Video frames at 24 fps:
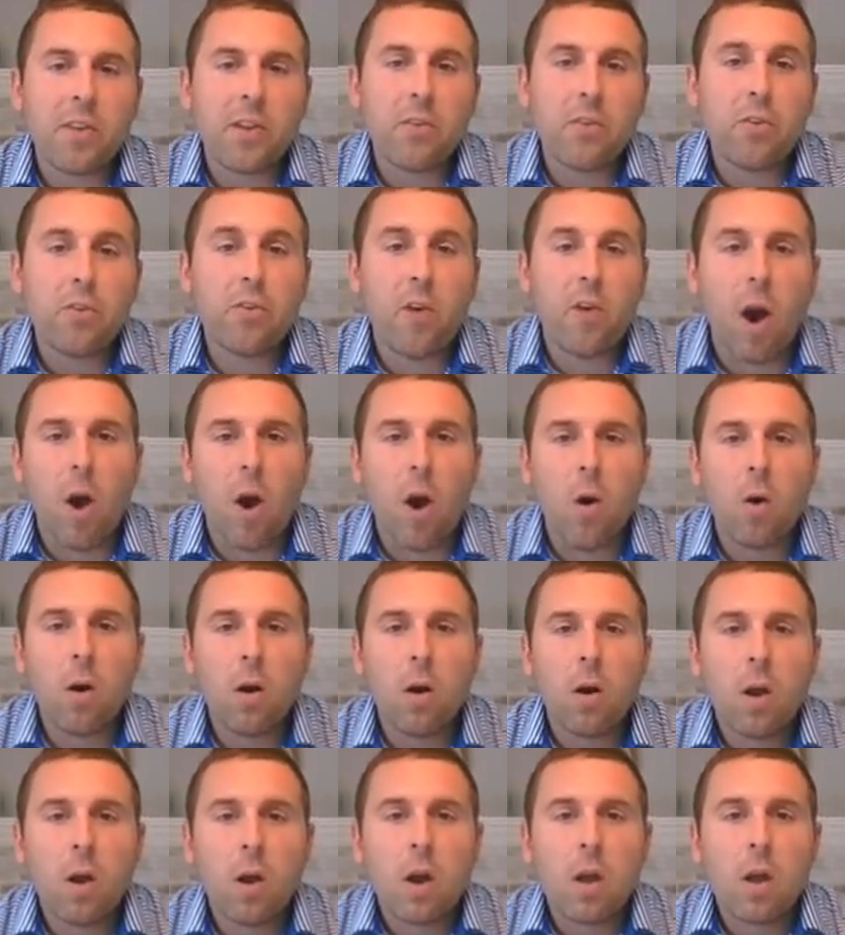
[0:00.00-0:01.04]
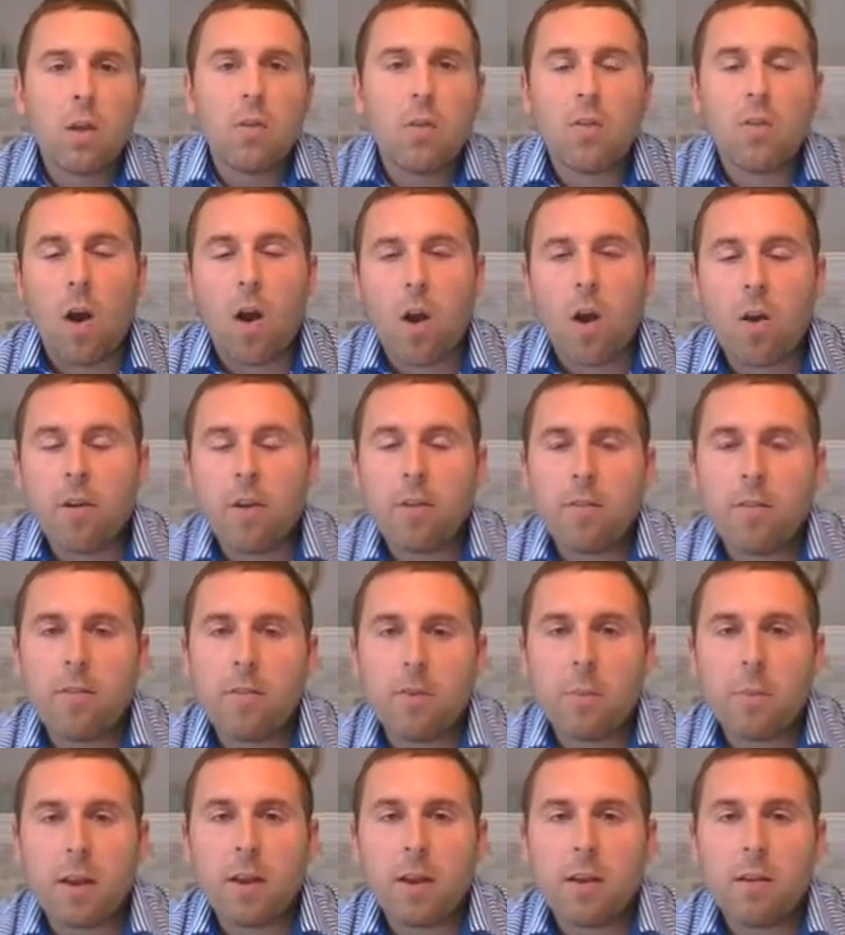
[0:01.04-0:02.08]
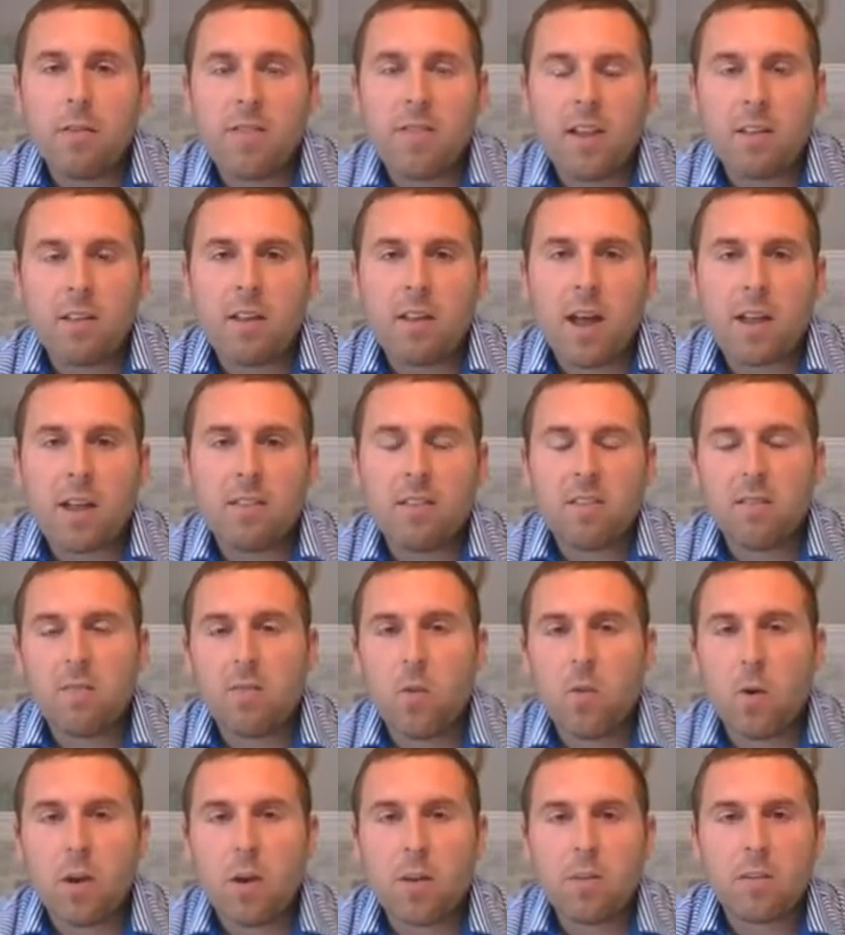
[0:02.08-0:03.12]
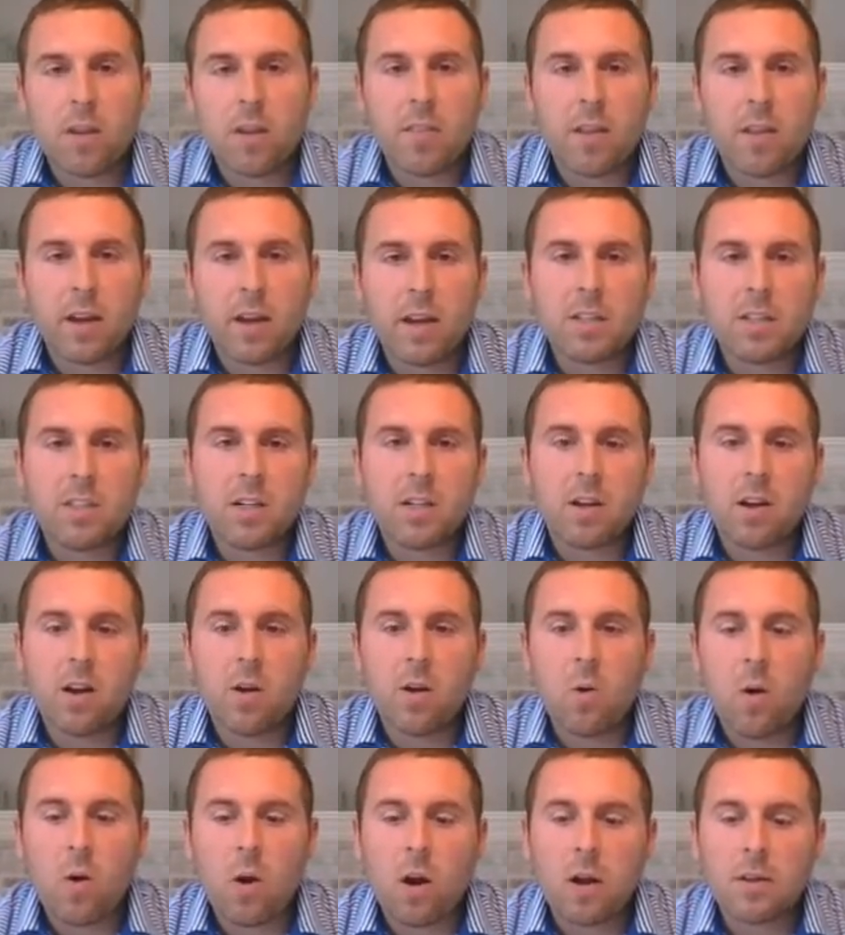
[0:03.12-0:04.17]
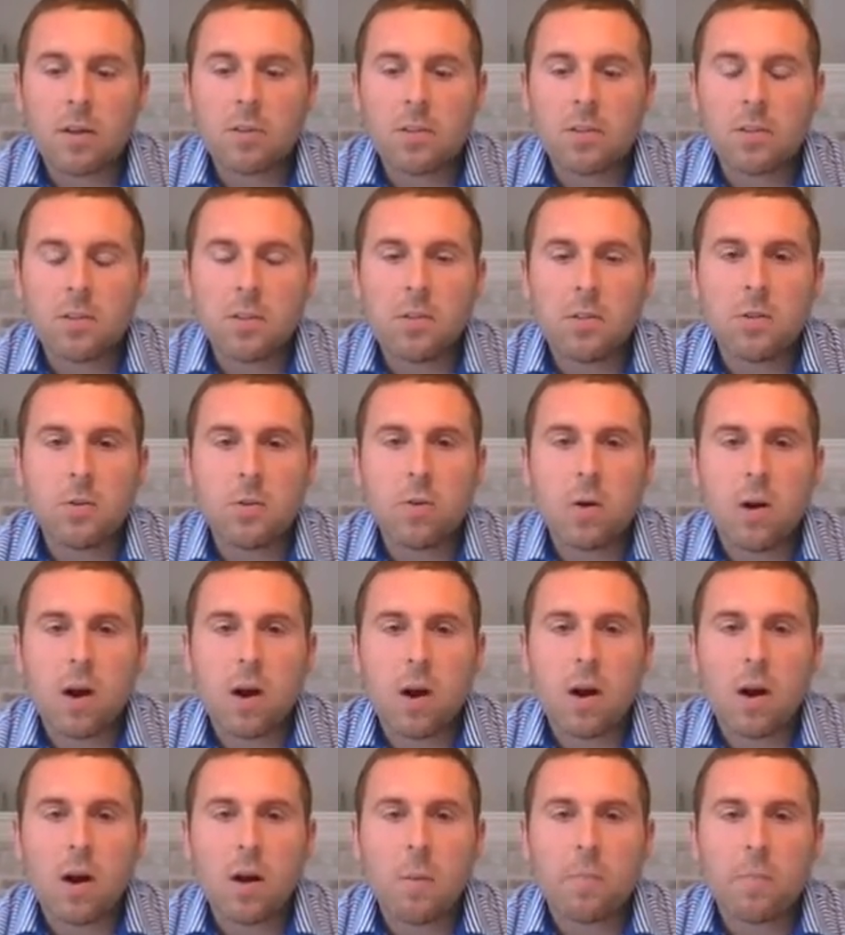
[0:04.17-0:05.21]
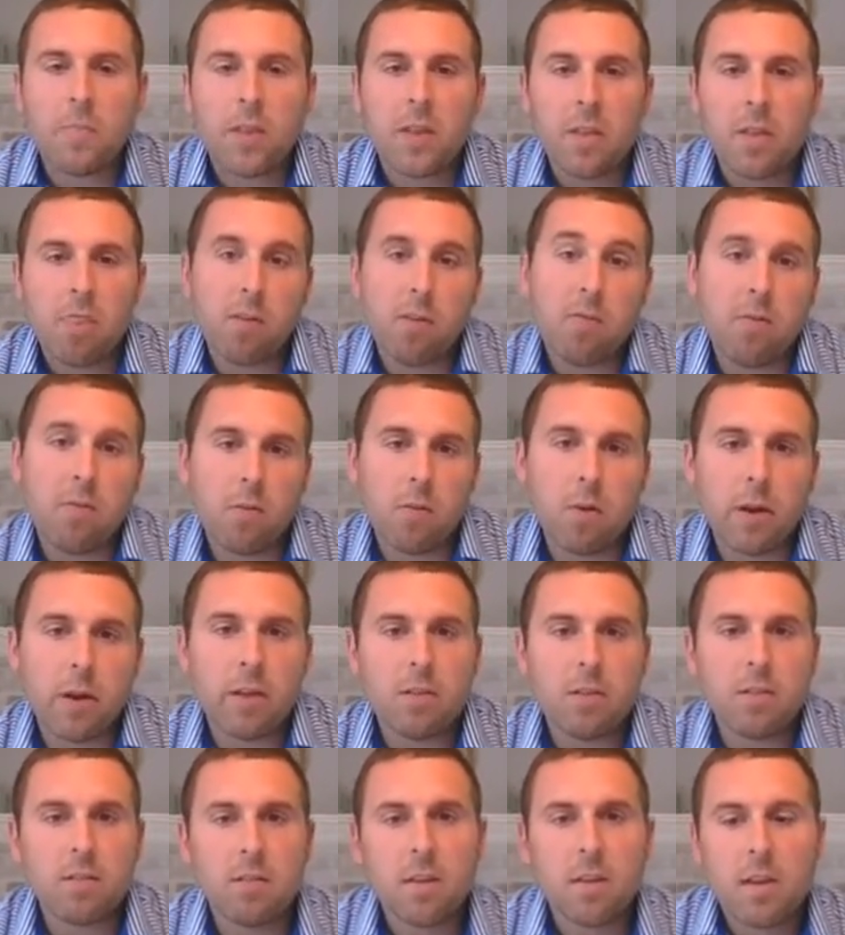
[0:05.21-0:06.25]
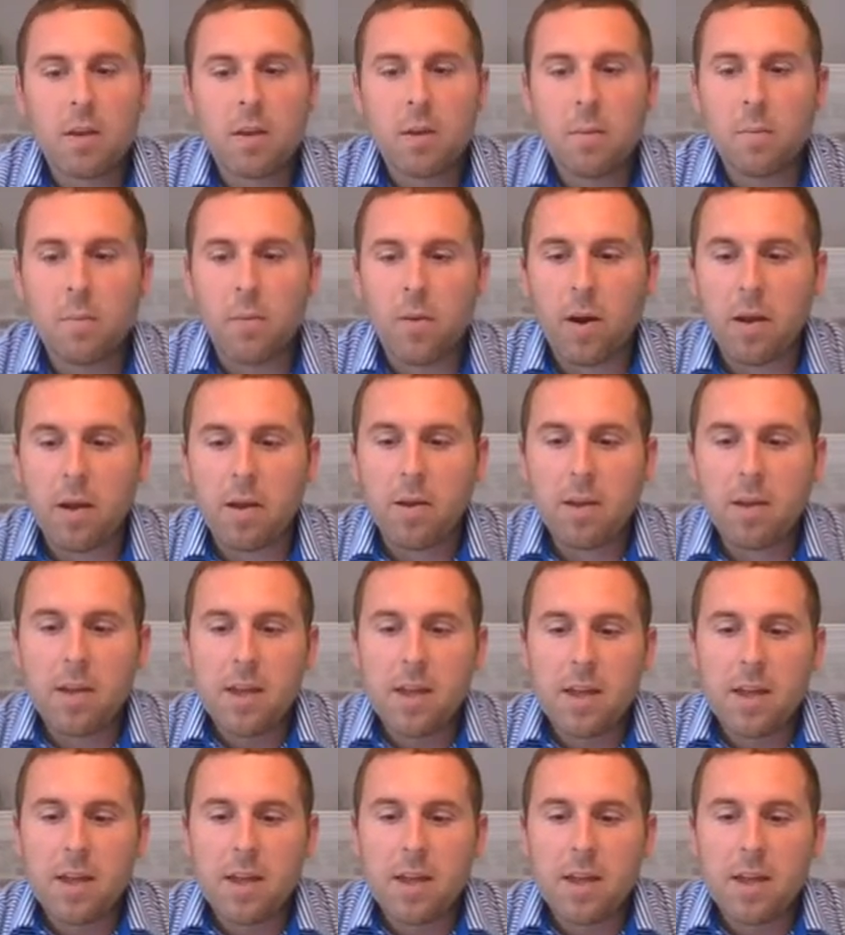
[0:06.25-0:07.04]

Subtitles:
So sorry for my fantastic voice. I think I should go on to The Voice, but